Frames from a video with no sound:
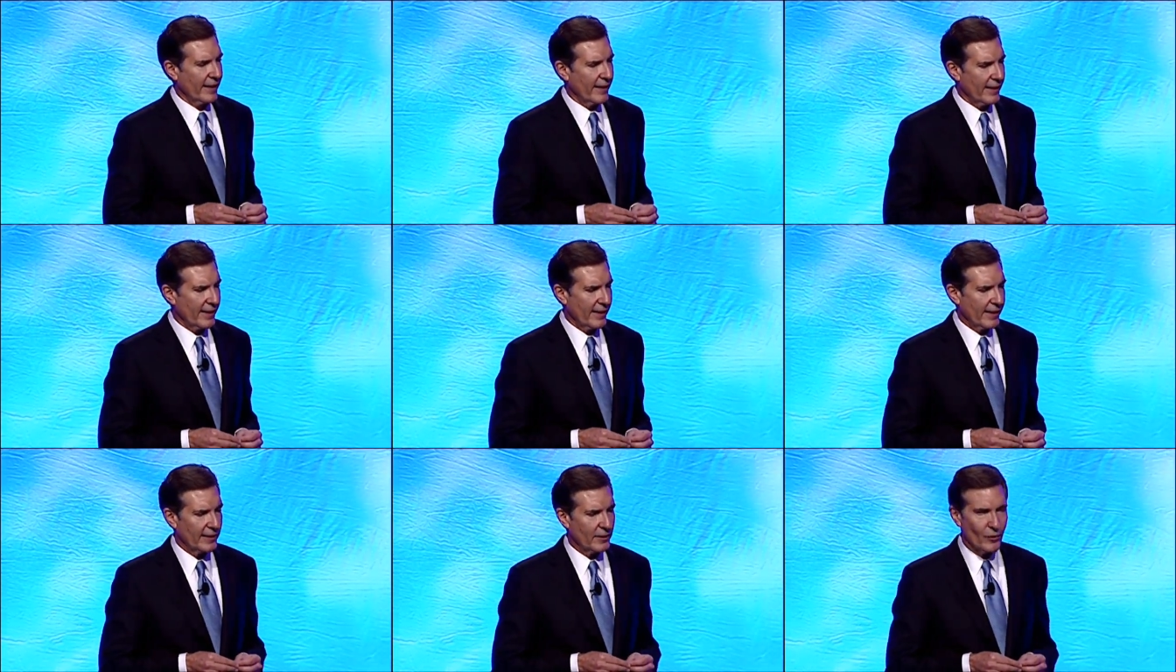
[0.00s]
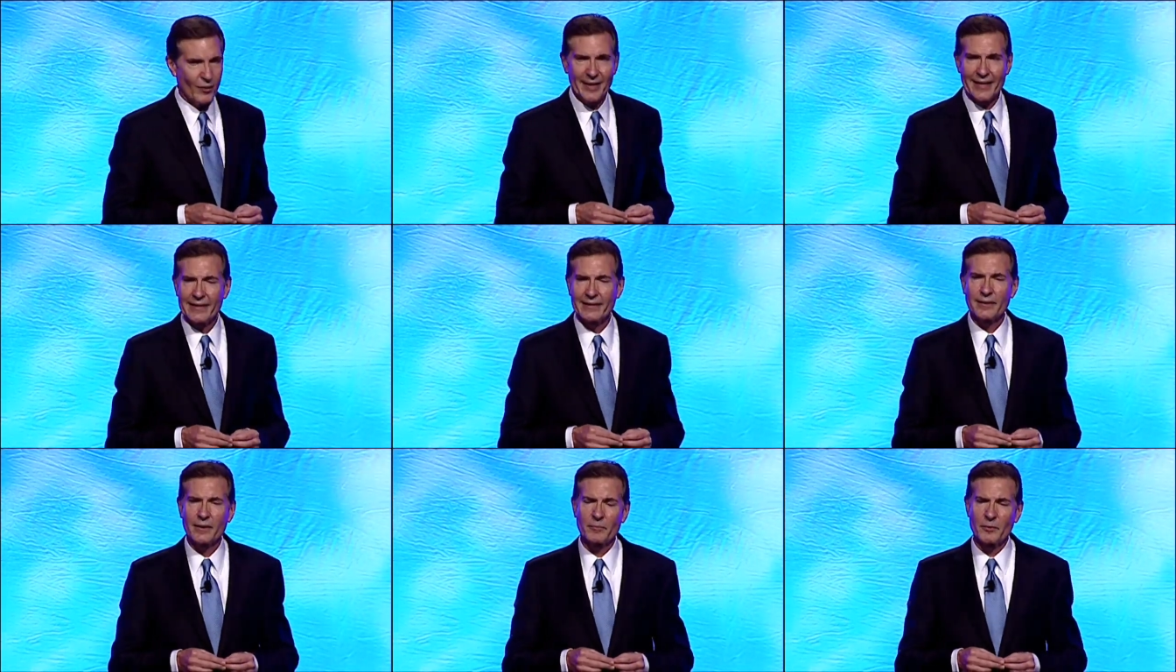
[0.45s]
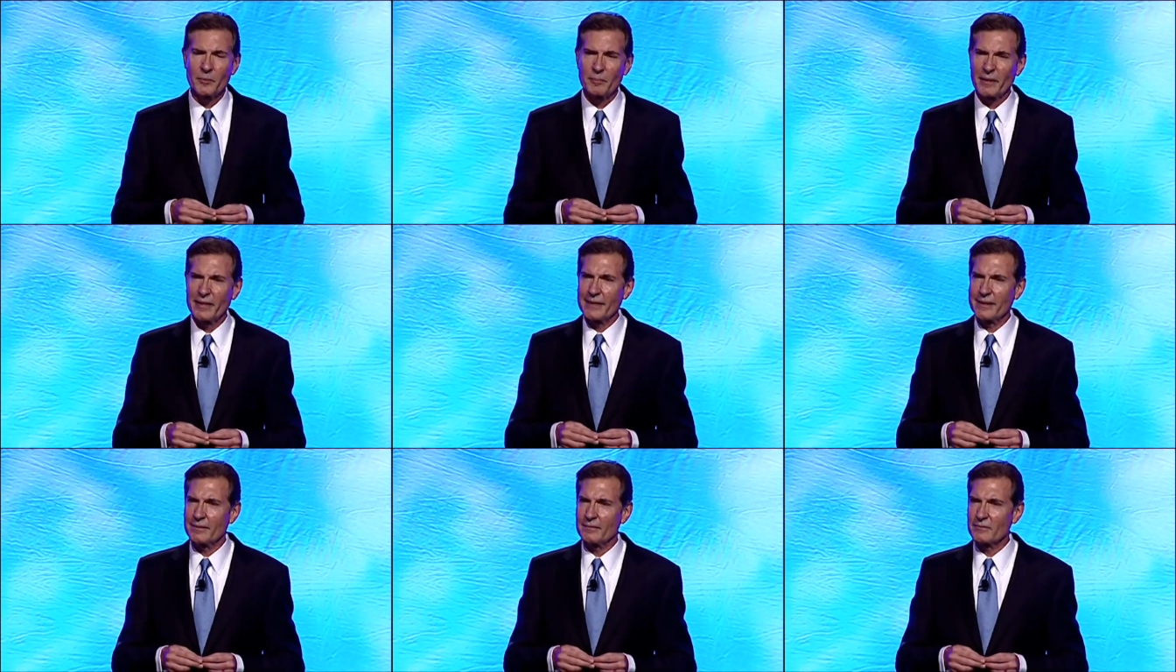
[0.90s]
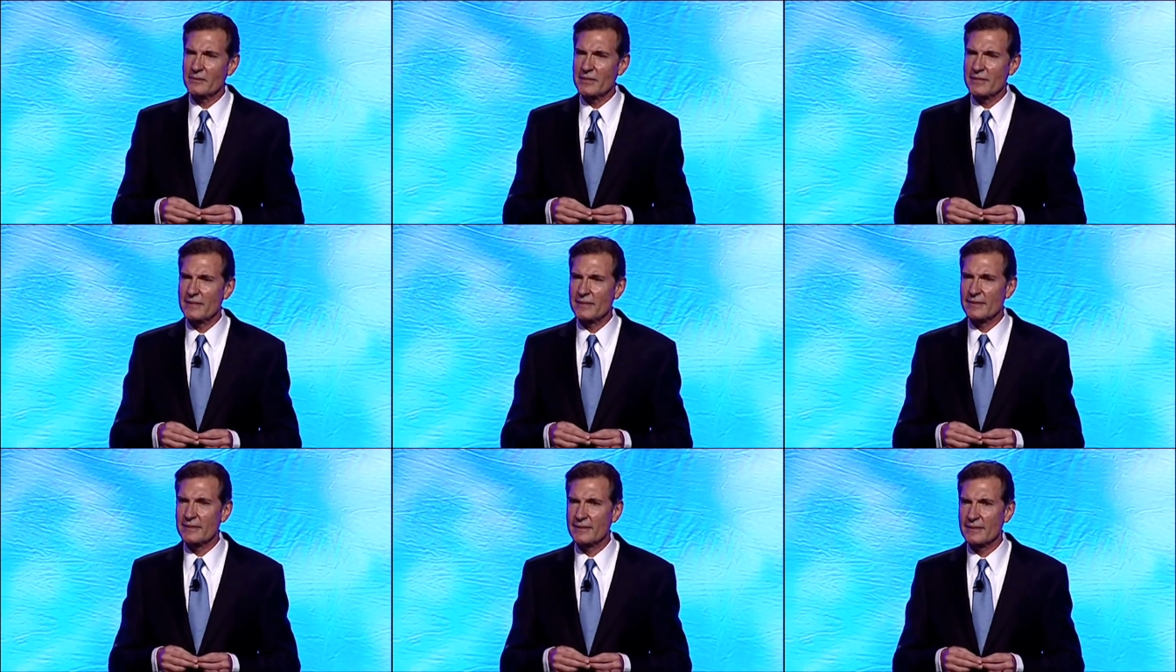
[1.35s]
And the way he numbed the pain
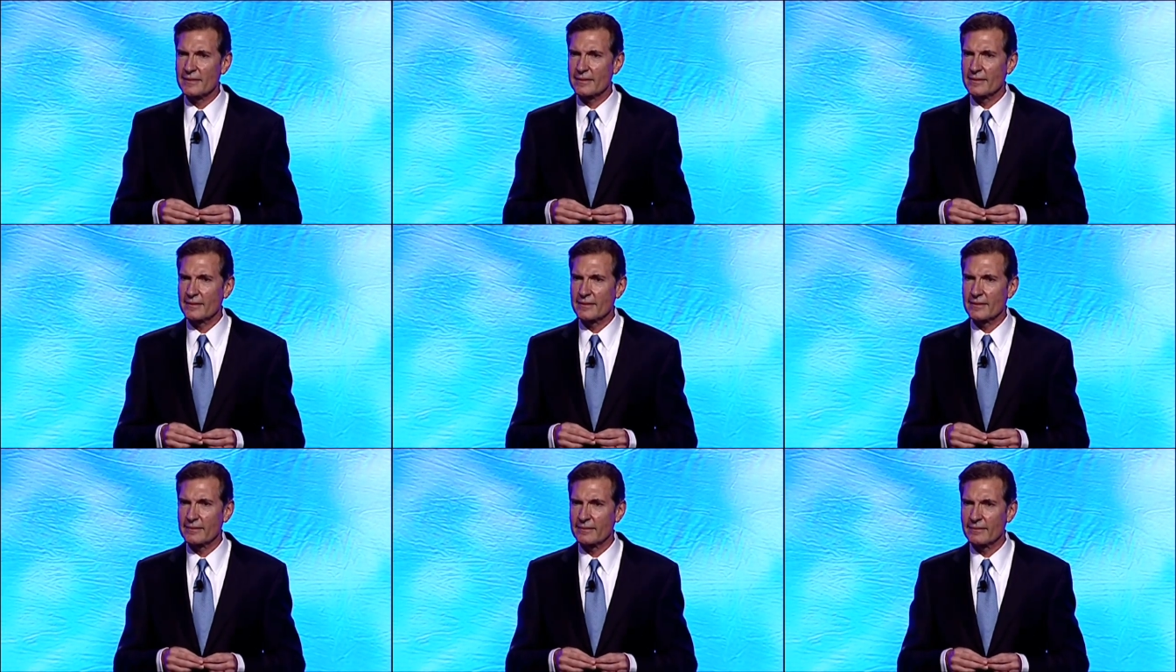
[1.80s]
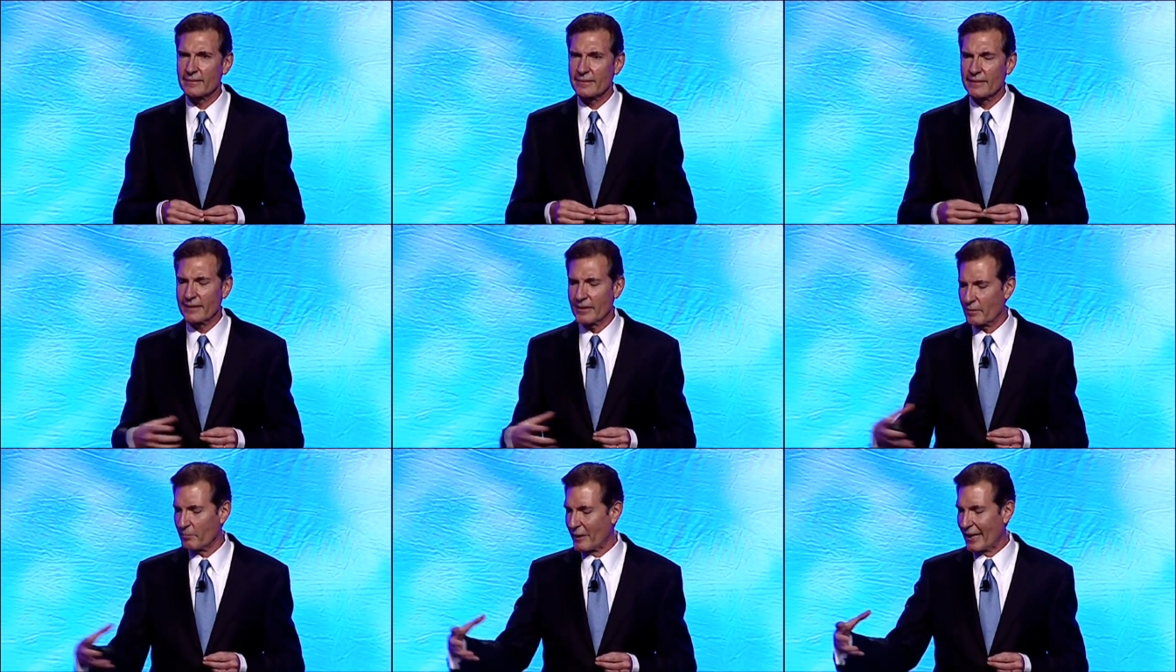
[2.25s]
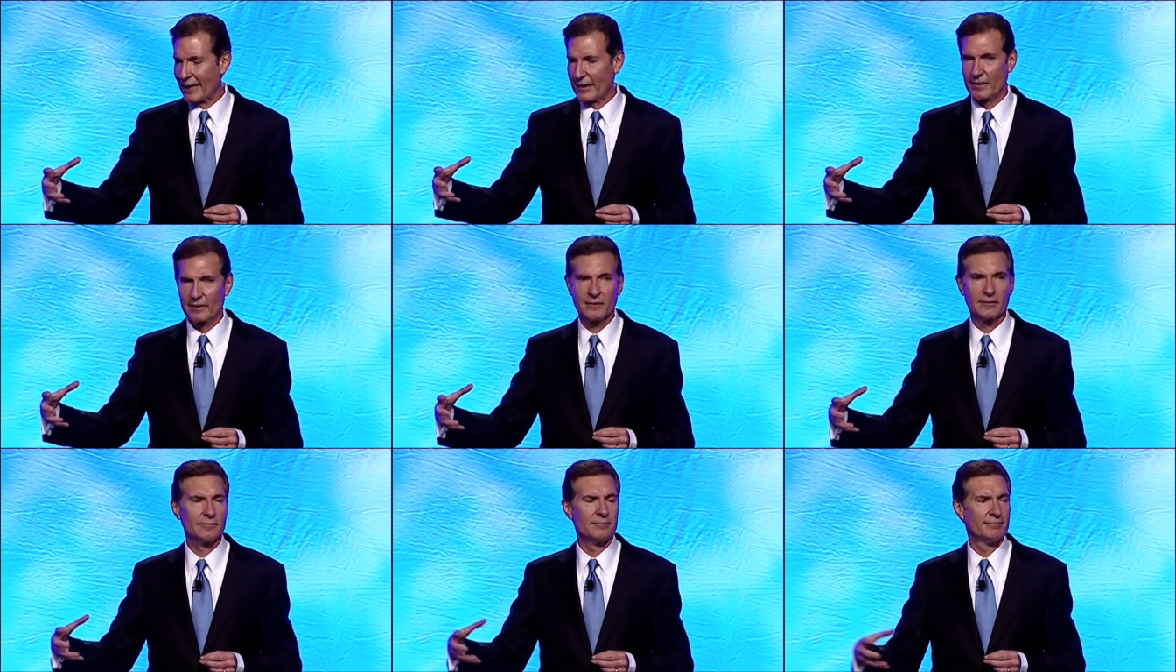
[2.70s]
was in a bottle.